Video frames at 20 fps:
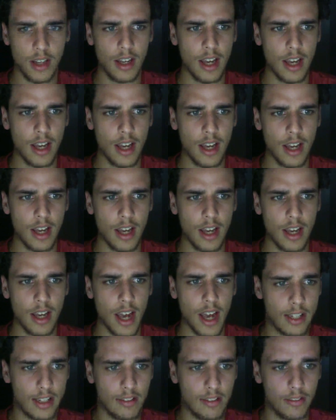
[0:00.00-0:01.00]
And
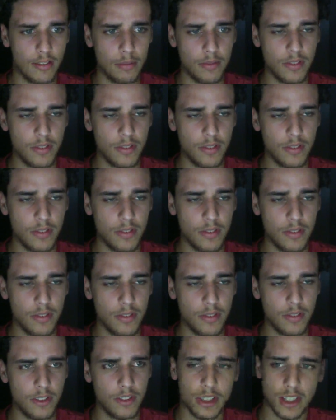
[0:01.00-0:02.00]
so the
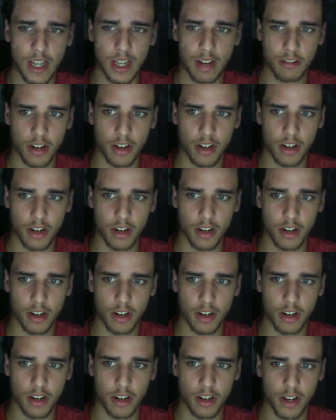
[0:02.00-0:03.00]
magic character right now is
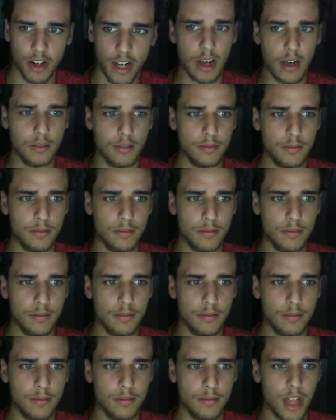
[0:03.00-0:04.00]
much more
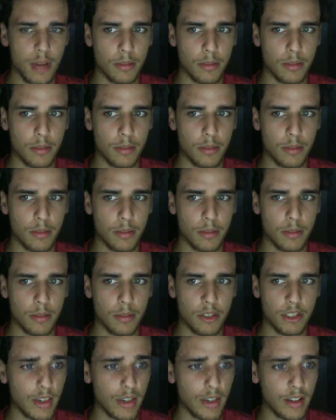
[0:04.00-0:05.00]
damaging than
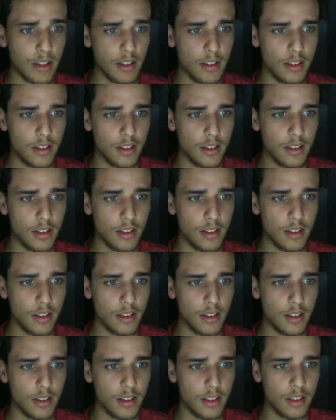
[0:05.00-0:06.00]
the
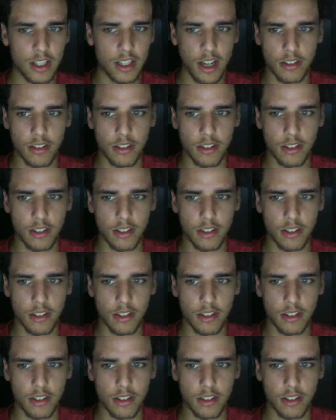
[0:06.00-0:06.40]
energy character.